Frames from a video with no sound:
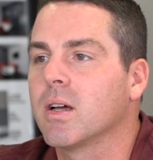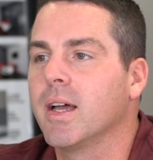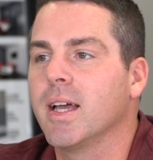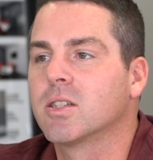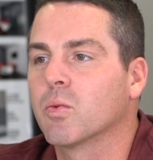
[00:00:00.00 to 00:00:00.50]

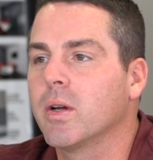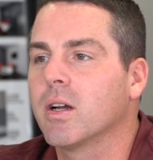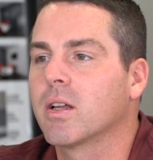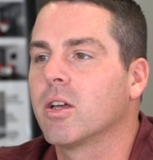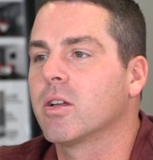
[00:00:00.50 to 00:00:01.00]
It's
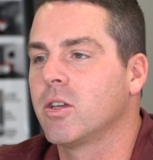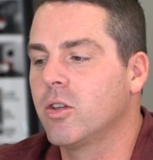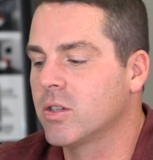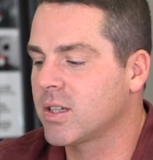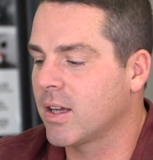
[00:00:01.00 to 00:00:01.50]
weird. You
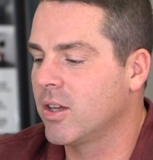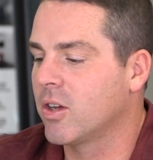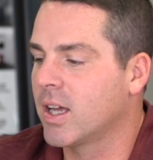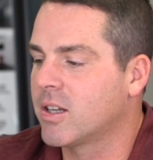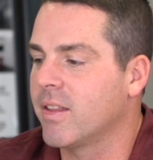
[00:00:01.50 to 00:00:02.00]
just say
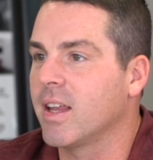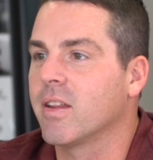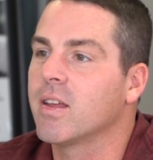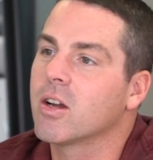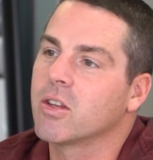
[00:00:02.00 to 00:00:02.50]
you get to the end of
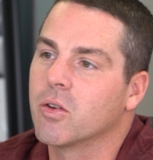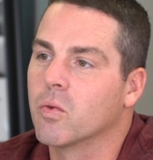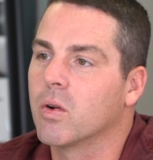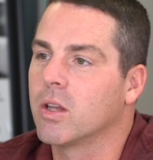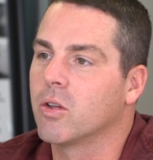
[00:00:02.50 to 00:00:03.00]
the year
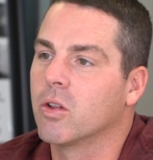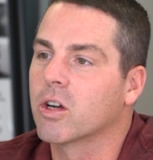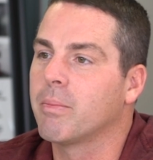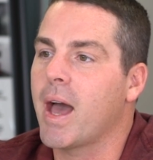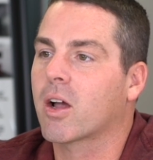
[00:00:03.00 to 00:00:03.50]
and you
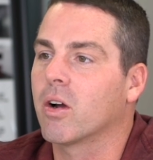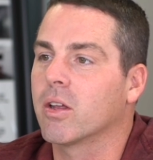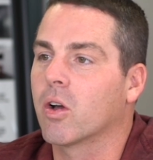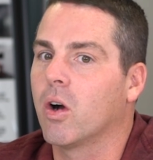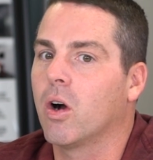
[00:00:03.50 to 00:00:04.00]
look back on it,
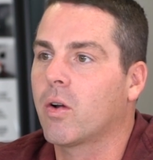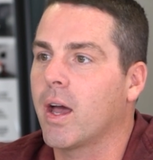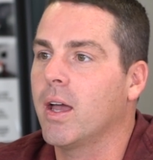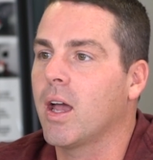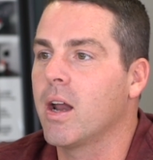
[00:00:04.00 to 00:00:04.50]
you go,
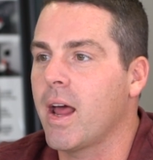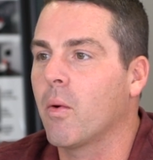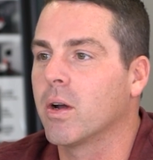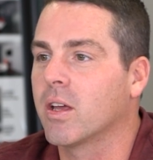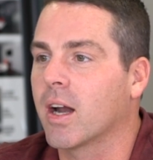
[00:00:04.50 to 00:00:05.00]
okay, and now
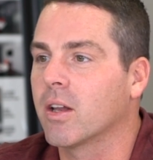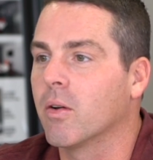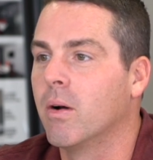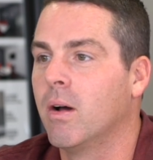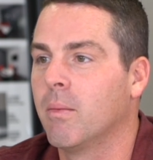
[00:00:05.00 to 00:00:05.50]
what do you got to do?